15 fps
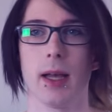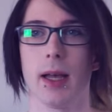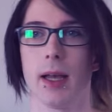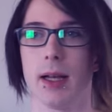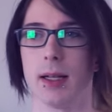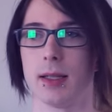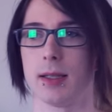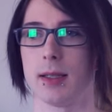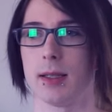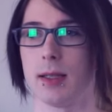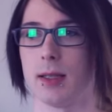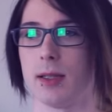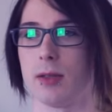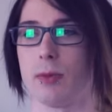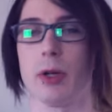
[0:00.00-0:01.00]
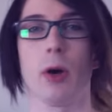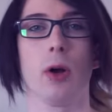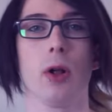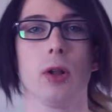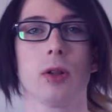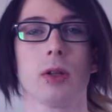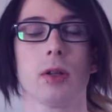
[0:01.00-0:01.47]
And since we
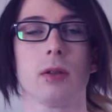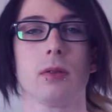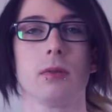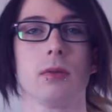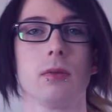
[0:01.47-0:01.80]
all